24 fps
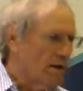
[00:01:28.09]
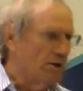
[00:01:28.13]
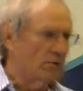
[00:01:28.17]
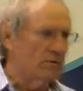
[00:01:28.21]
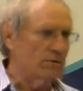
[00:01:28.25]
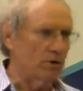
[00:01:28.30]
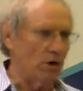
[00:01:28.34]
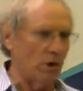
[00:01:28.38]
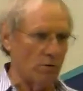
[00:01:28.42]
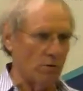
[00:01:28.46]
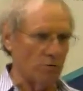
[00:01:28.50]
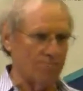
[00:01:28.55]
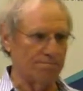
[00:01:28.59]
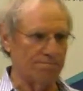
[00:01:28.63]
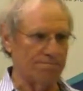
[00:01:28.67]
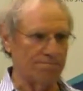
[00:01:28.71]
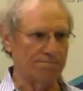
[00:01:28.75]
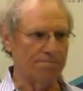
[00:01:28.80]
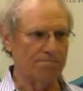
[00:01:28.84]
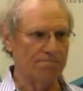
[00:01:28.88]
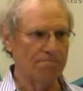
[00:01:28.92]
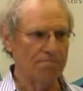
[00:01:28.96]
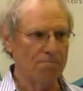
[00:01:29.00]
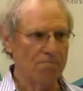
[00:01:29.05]
So
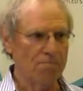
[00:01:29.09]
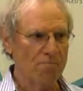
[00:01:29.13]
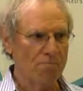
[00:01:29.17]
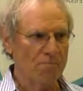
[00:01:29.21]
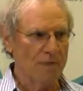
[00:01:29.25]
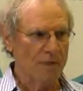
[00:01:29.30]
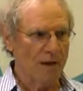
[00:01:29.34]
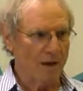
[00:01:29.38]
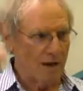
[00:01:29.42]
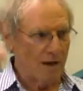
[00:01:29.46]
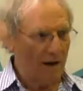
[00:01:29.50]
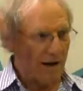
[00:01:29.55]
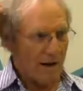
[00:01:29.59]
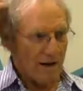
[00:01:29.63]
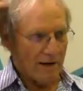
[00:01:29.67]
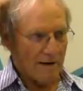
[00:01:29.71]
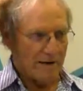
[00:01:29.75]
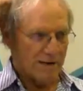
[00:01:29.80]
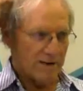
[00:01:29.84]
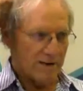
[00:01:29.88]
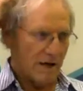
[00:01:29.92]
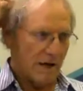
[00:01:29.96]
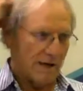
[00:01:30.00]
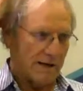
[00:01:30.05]
I
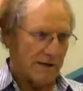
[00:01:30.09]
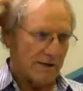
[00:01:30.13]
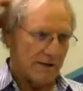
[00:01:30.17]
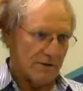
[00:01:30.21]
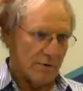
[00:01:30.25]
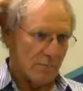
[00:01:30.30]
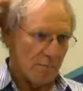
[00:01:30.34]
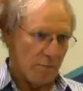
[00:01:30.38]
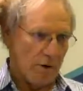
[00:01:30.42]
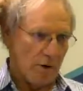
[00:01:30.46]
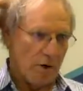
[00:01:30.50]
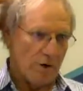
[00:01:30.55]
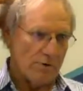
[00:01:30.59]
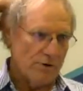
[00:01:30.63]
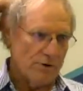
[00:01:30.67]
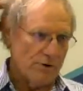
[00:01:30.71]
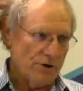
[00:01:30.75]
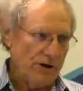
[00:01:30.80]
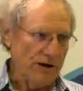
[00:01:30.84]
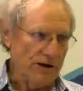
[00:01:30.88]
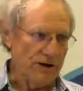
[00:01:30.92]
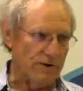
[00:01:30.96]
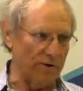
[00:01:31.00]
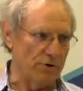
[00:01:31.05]
decided to plunge
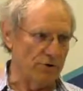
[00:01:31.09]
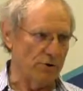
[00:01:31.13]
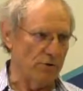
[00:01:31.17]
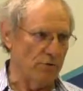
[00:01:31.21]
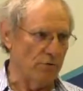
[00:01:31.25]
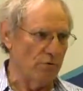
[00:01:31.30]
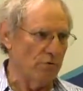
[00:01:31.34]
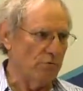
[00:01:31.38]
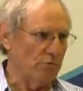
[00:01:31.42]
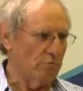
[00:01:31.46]
into